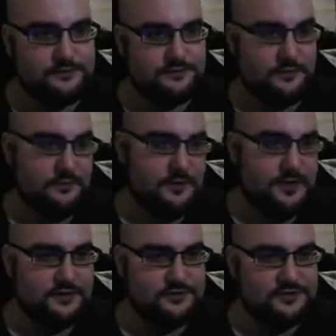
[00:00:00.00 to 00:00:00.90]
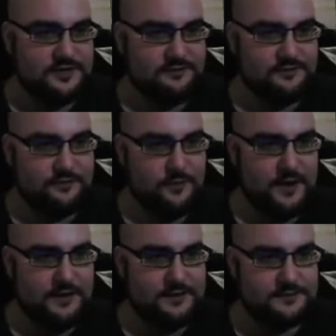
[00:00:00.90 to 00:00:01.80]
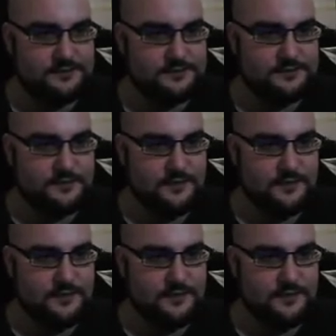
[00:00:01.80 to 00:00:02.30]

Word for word: so kind of just left it the way it is.